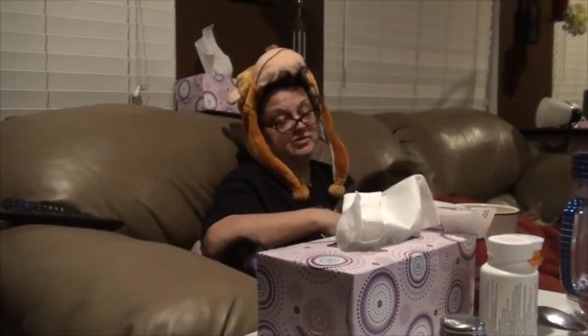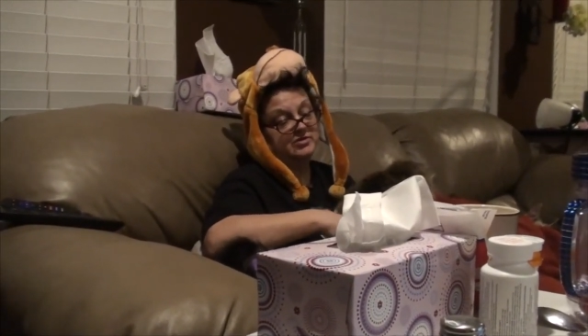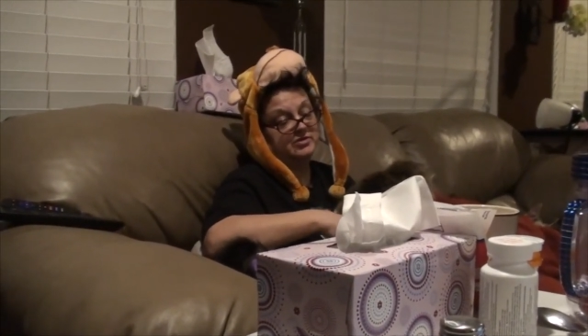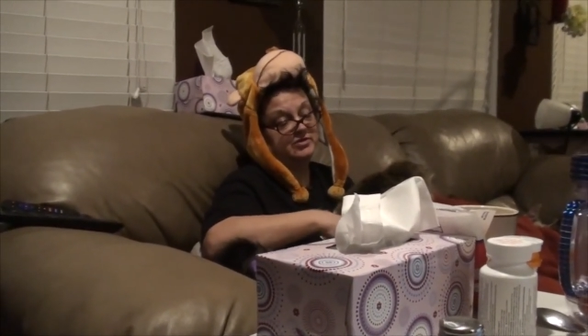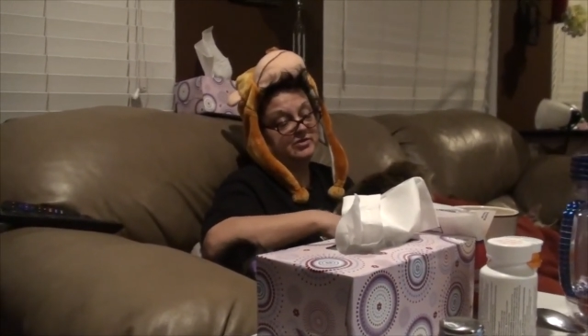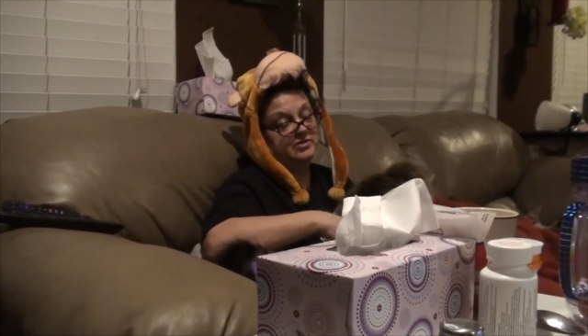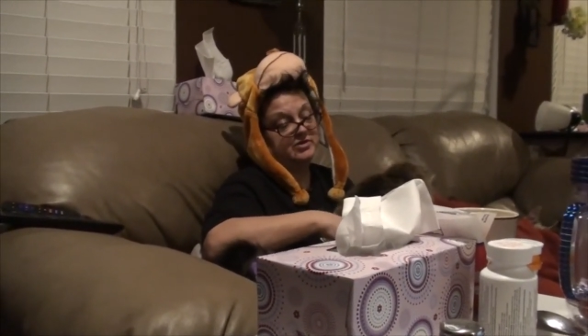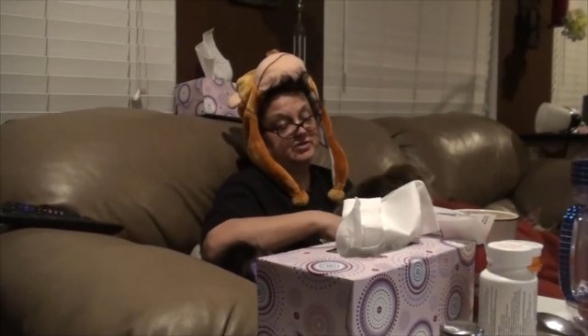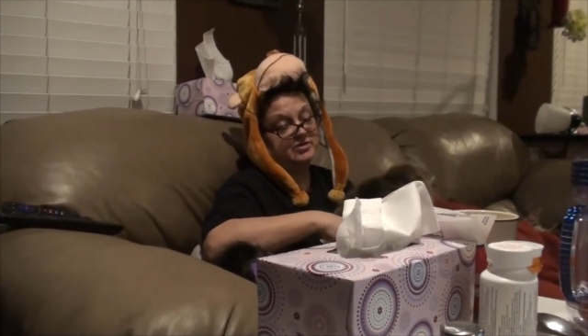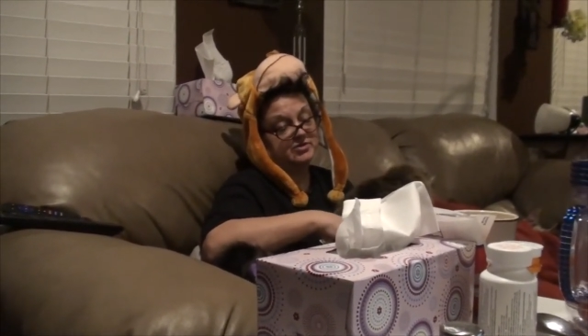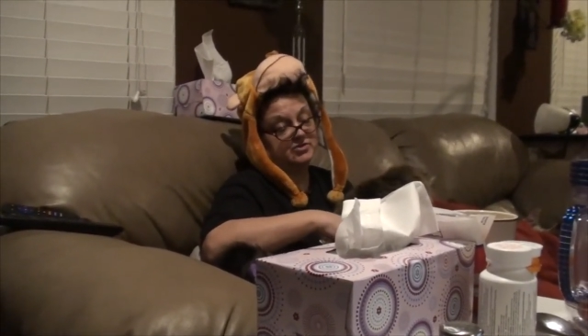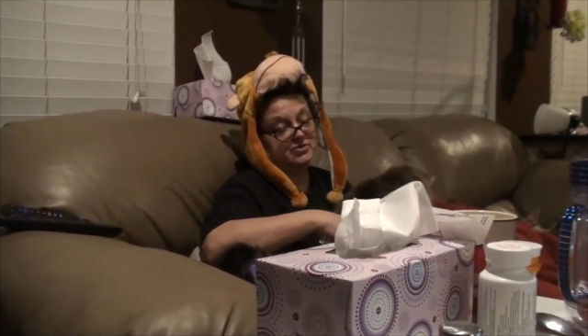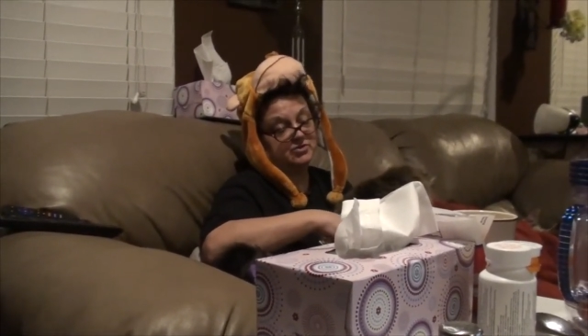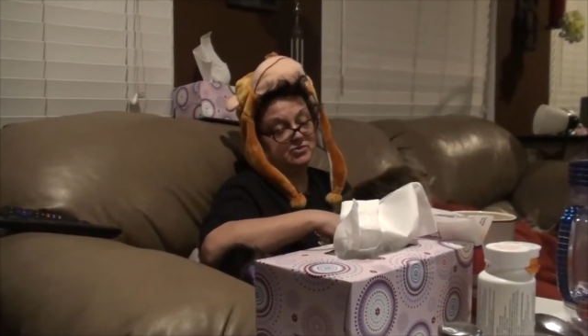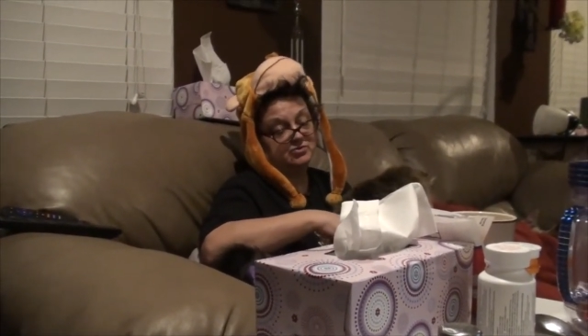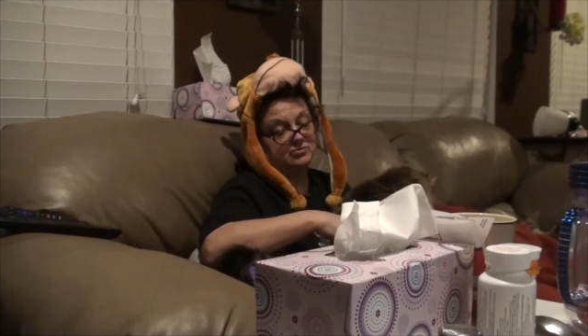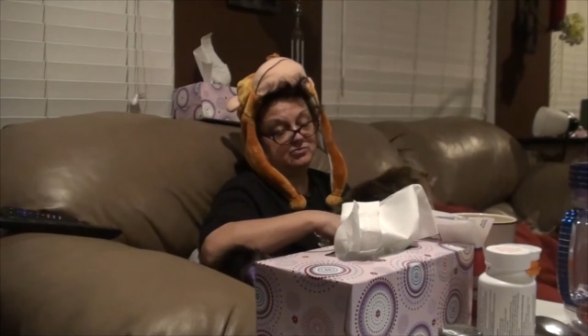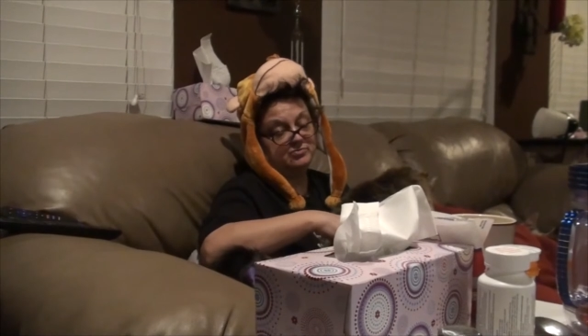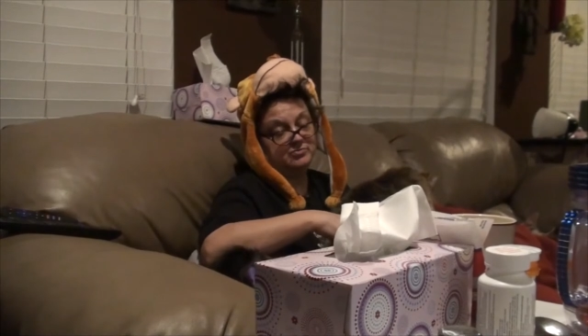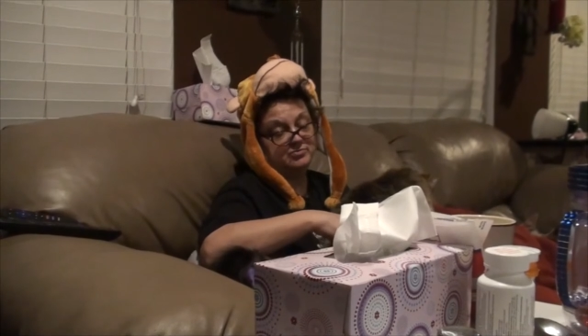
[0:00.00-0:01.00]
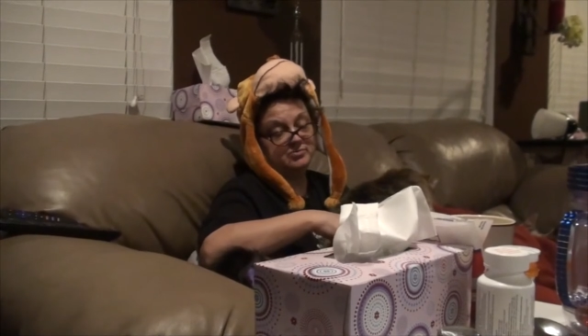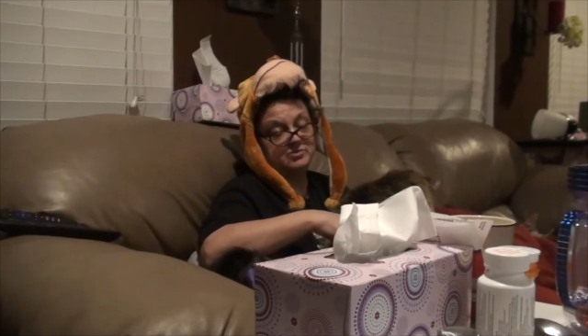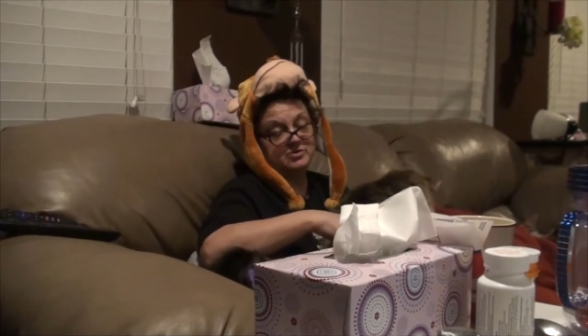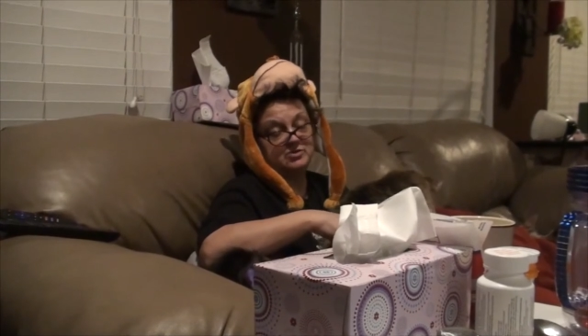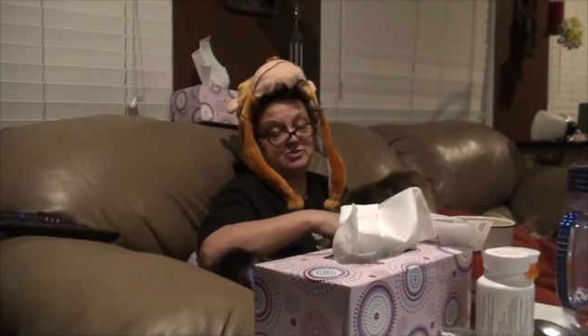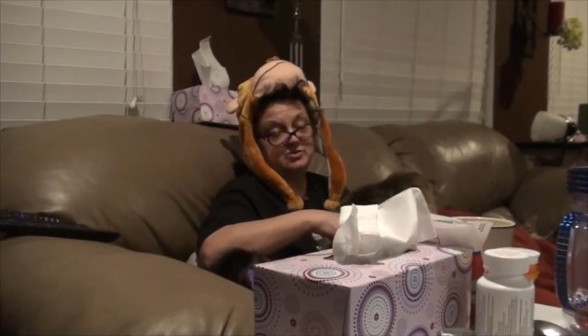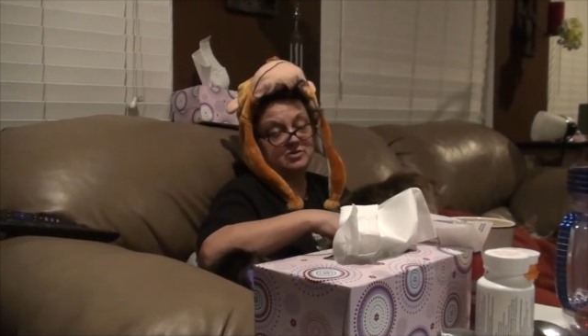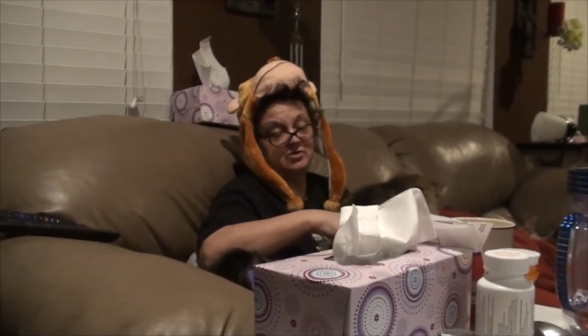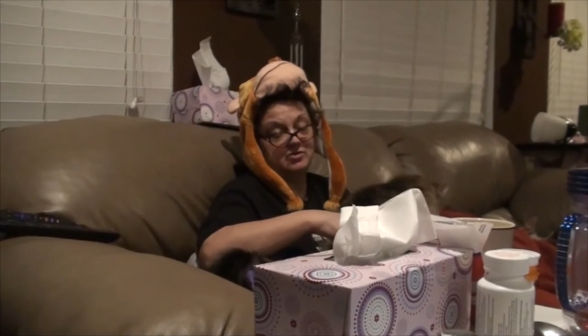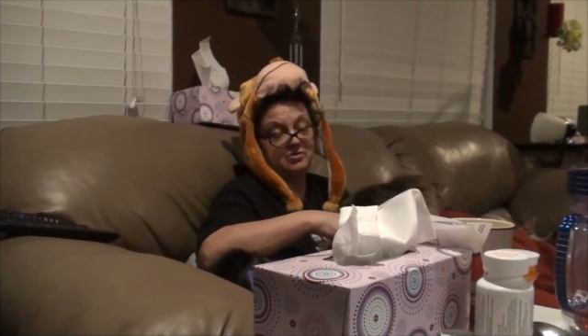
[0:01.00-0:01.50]
to get
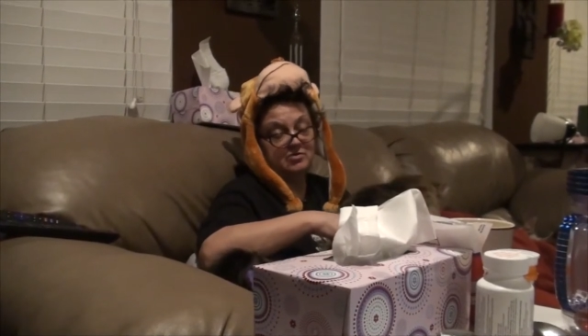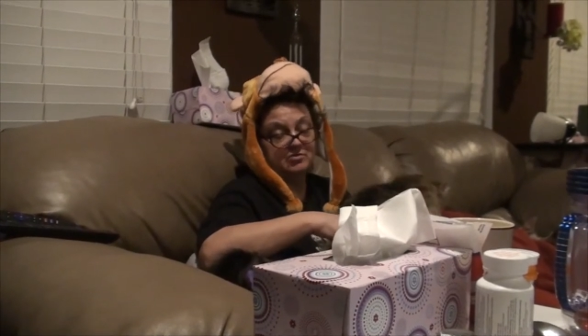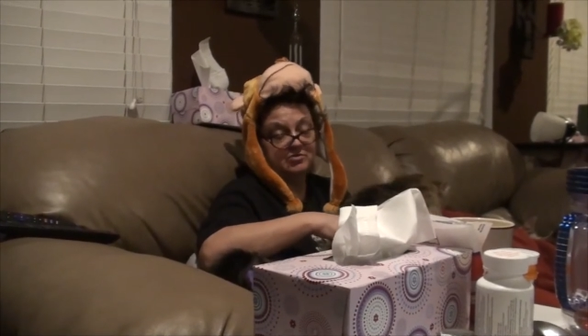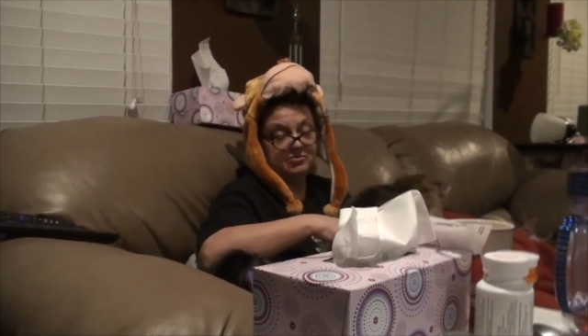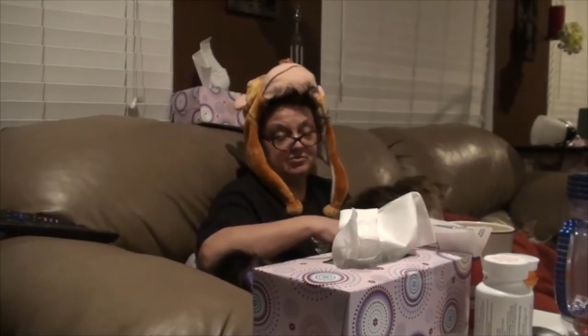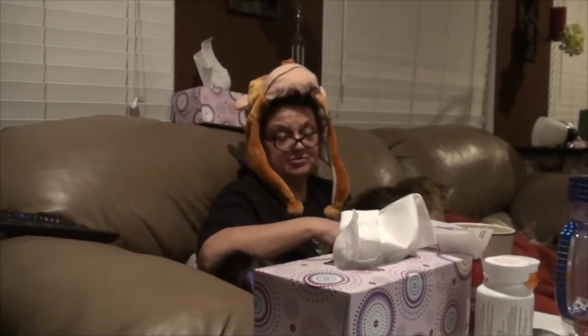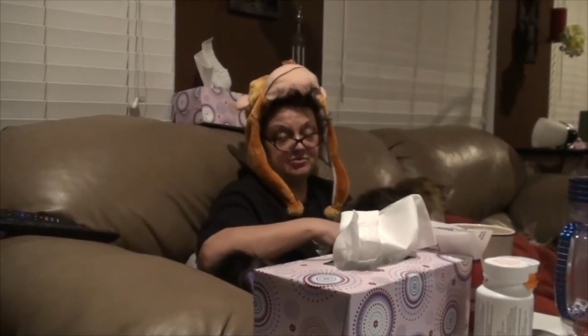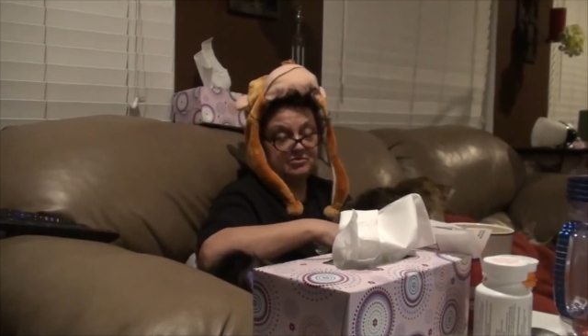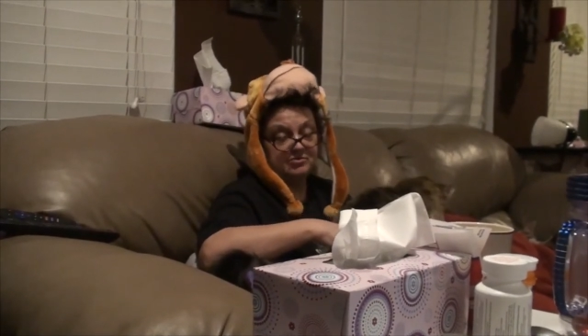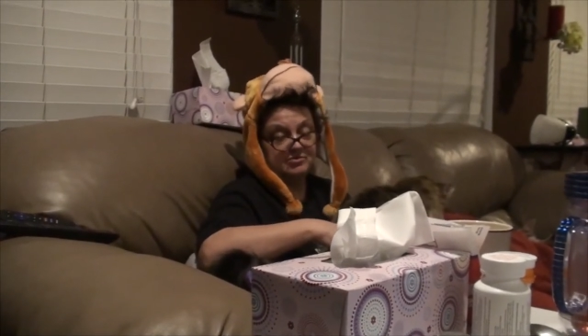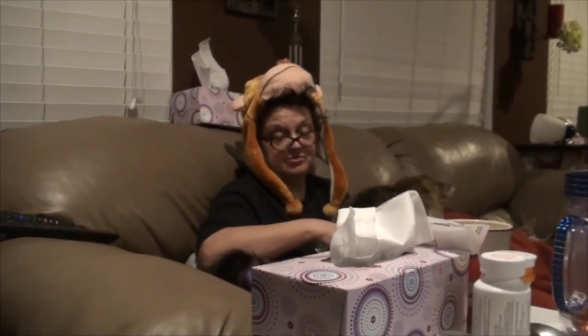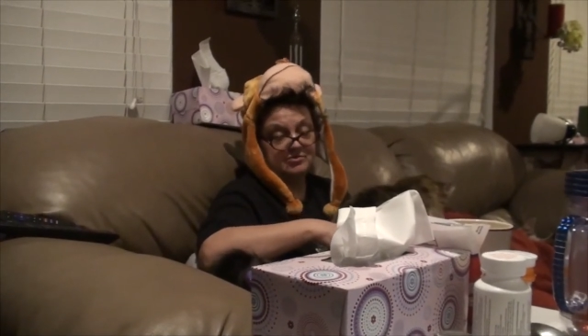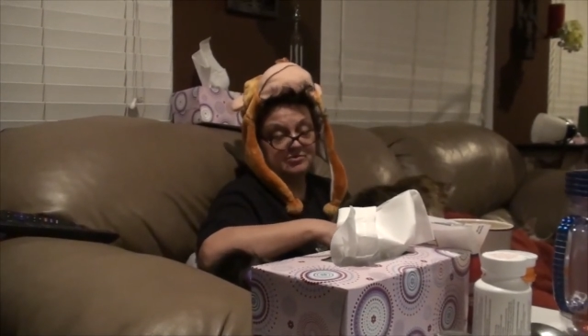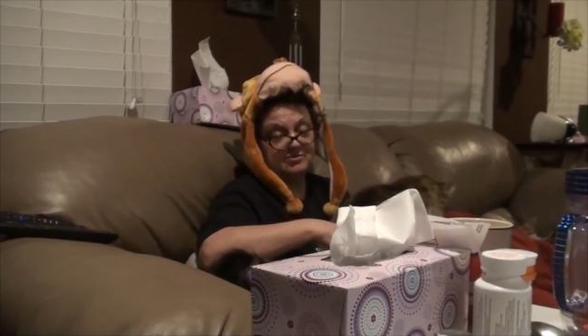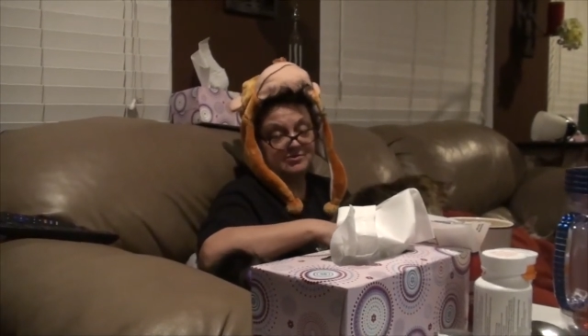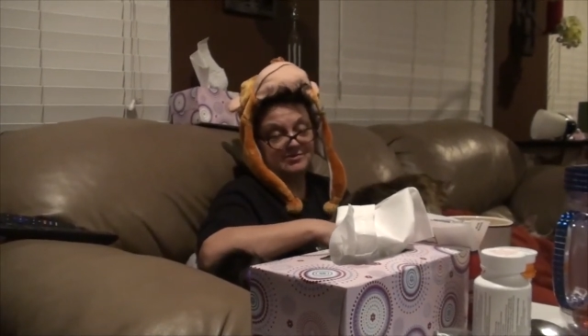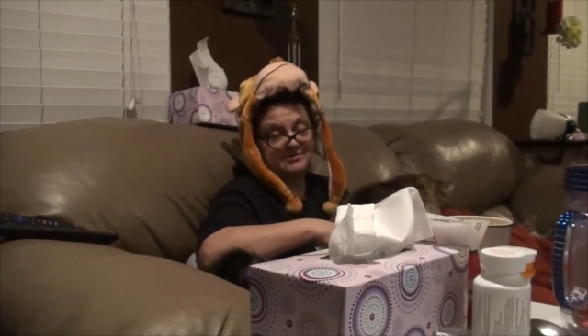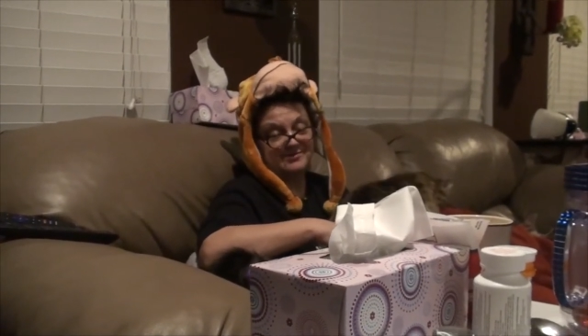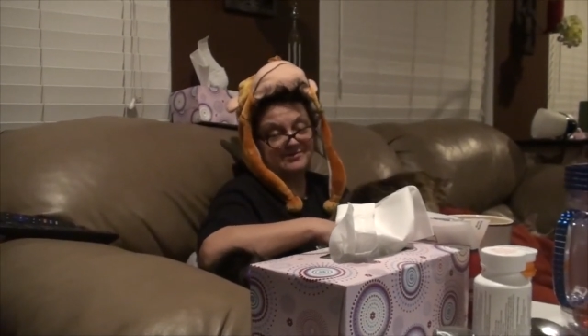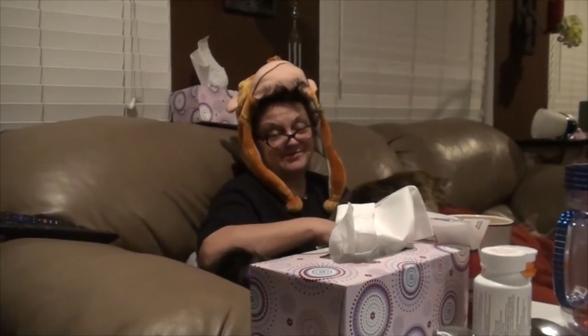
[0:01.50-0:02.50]
soups. We